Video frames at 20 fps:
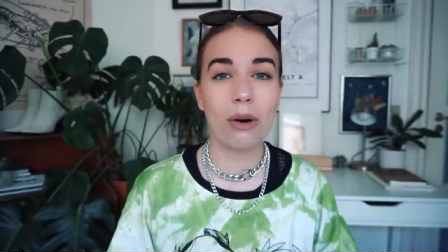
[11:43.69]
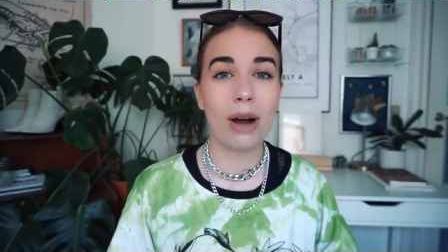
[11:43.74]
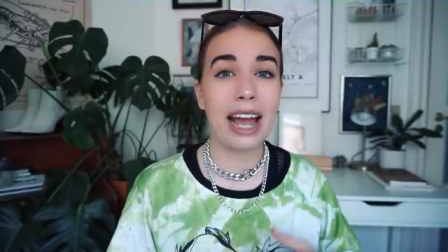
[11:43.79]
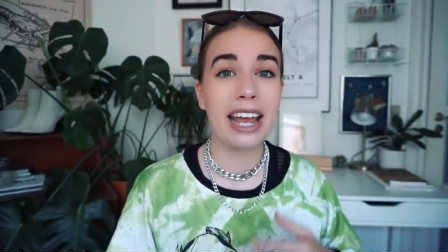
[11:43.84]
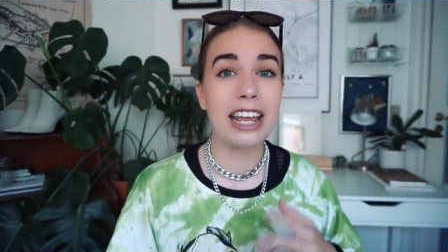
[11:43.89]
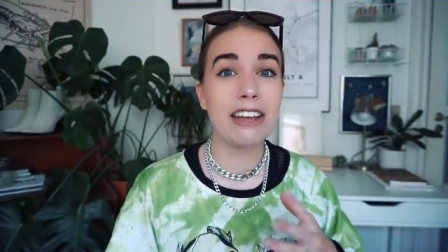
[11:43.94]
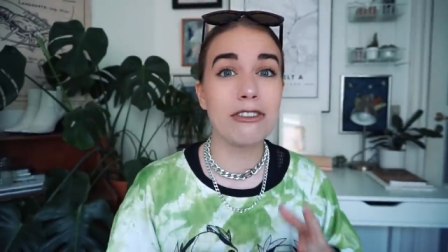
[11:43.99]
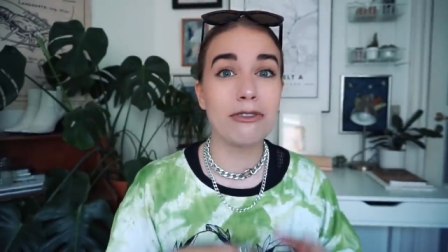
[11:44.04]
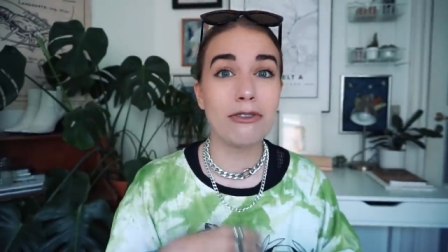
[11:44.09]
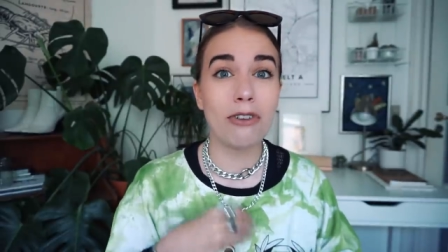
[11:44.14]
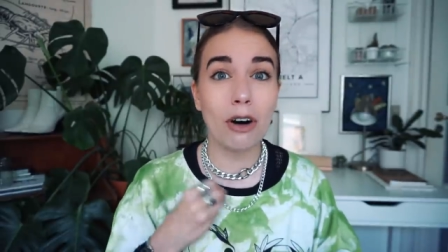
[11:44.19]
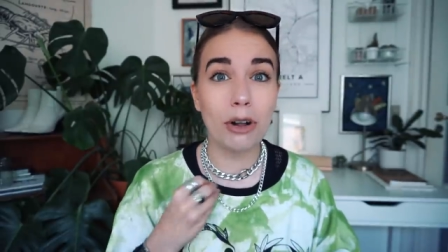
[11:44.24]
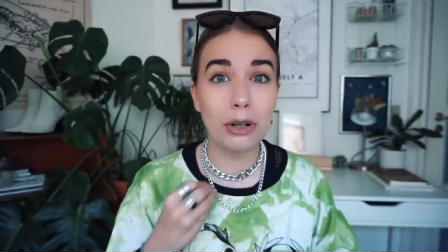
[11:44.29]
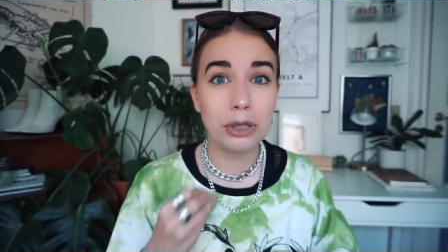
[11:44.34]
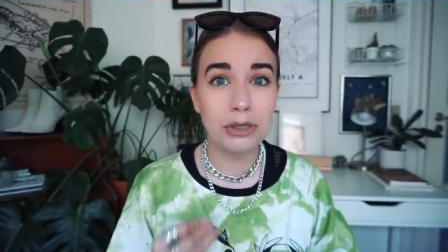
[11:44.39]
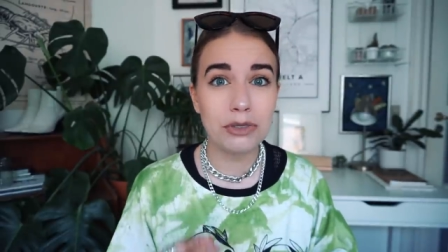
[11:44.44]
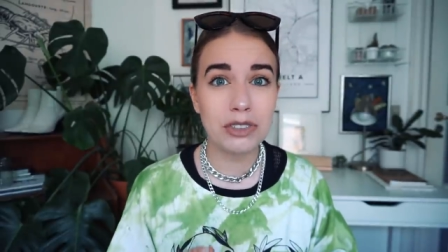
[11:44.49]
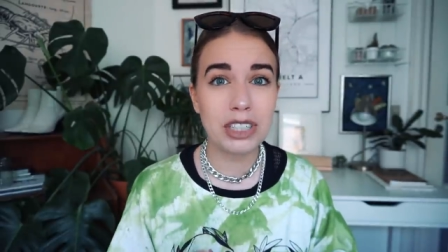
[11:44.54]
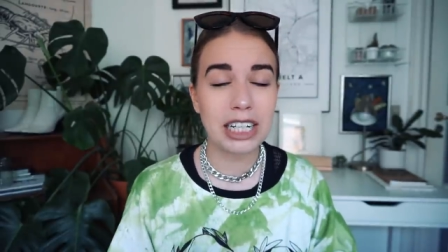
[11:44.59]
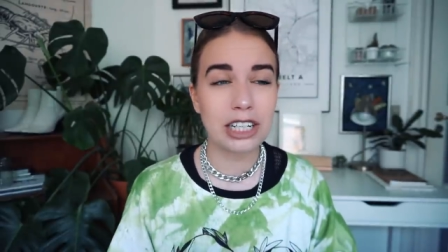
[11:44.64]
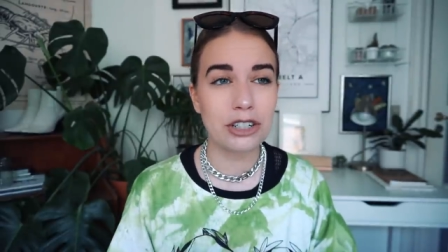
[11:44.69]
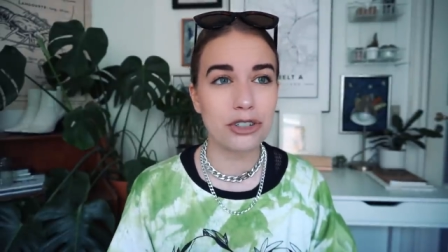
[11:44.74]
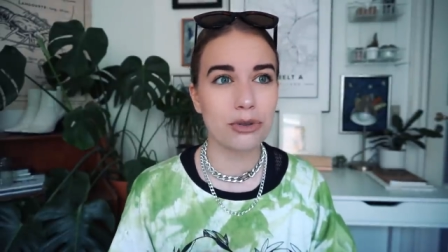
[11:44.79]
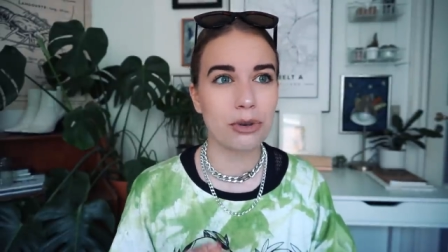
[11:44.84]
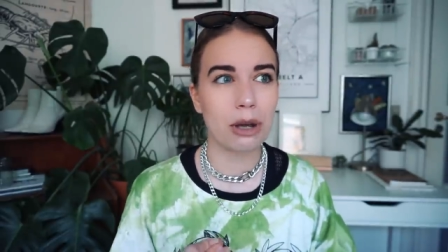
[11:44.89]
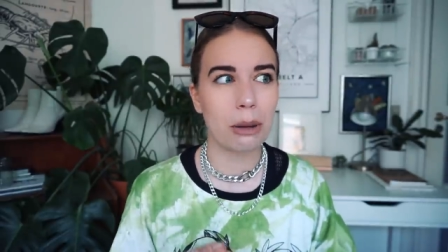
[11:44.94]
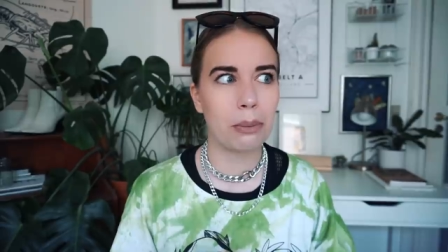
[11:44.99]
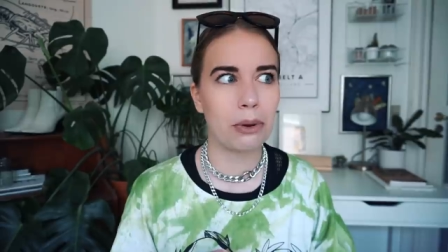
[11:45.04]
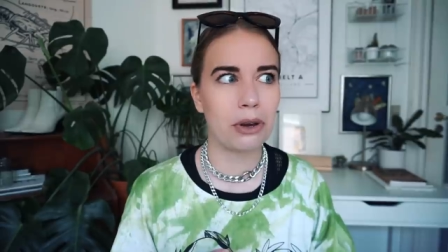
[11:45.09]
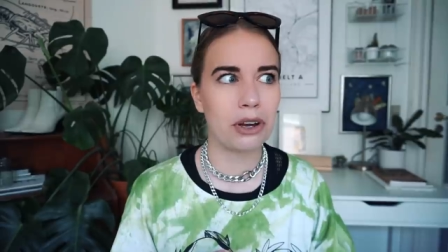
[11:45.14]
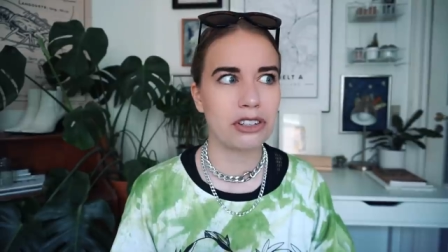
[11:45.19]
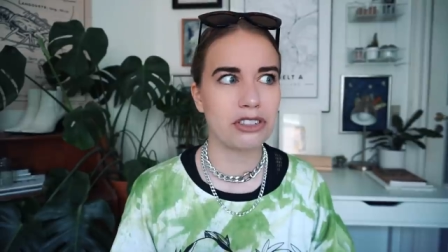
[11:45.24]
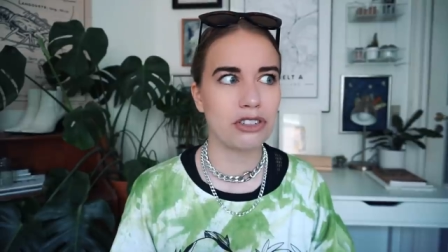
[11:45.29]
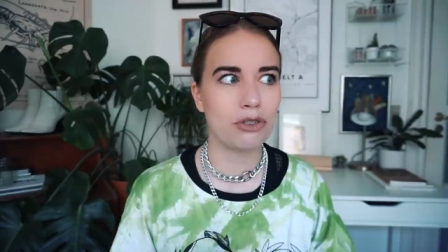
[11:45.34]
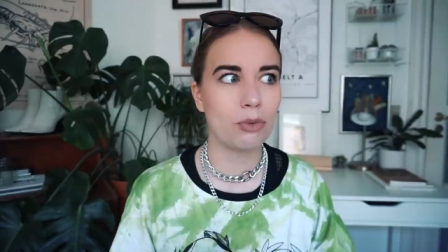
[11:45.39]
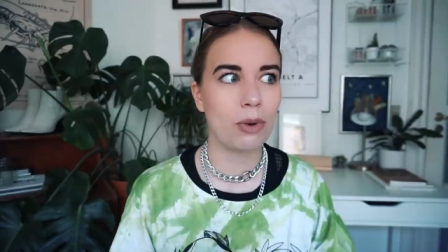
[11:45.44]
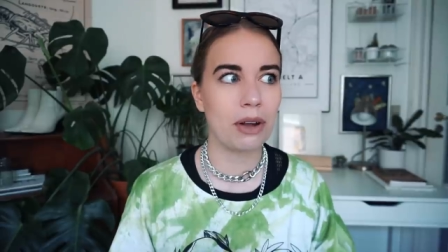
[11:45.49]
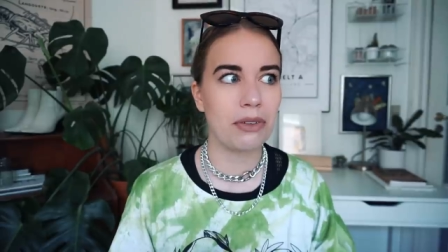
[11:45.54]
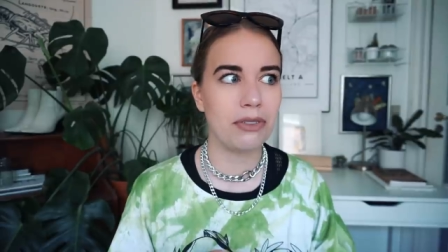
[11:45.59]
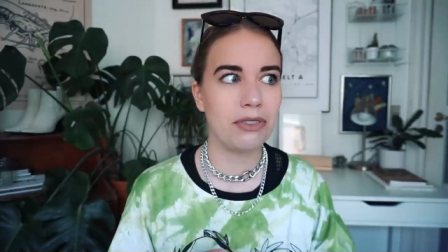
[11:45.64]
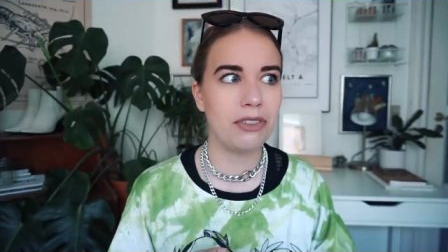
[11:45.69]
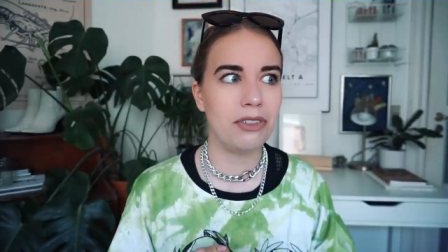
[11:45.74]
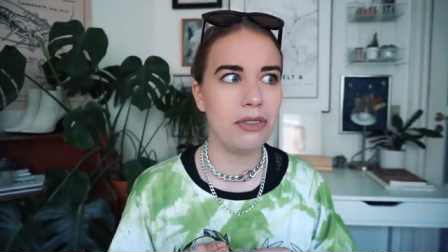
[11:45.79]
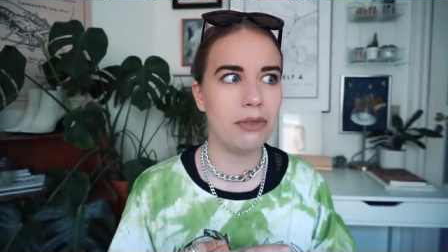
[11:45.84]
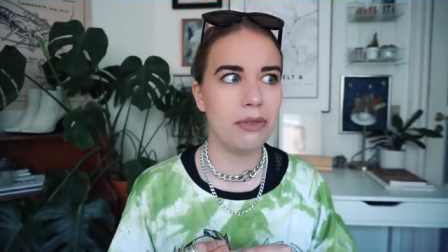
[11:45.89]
I evolved into a person where